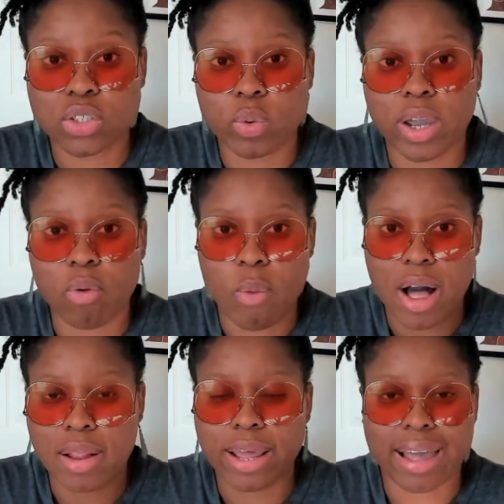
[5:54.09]
doing
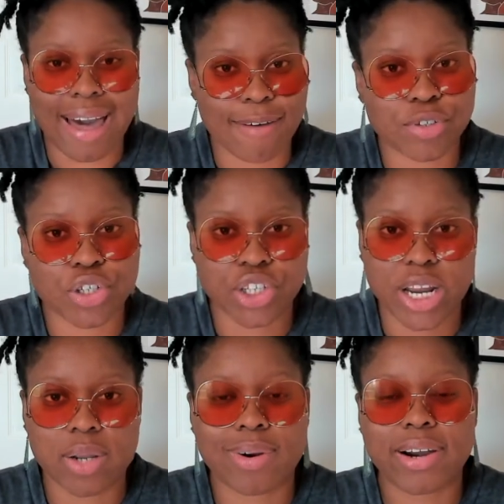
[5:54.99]
well, like after
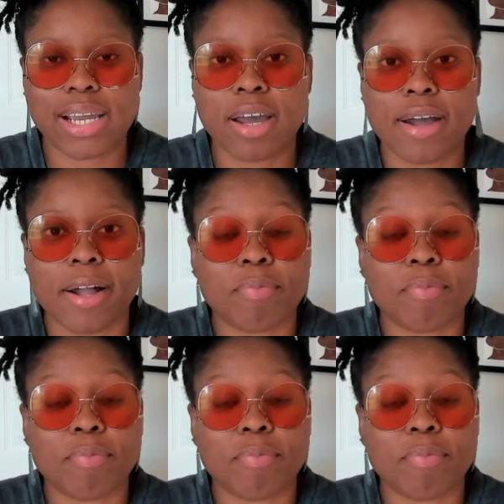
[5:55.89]
January,